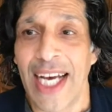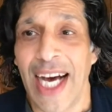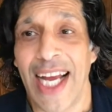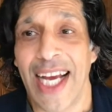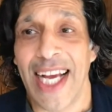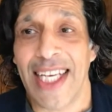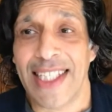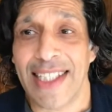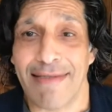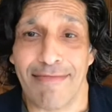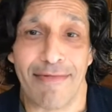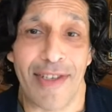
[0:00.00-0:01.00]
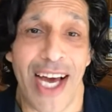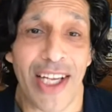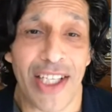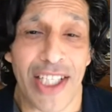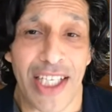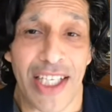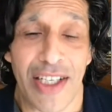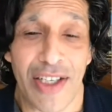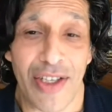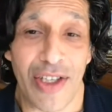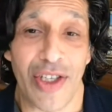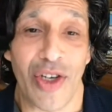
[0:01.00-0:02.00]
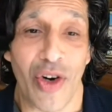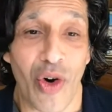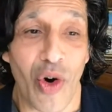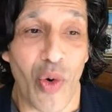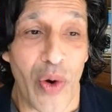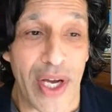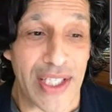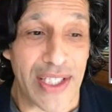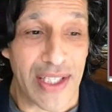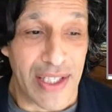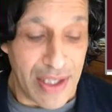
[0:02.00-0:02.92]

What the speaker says: And I guess reality doesn't always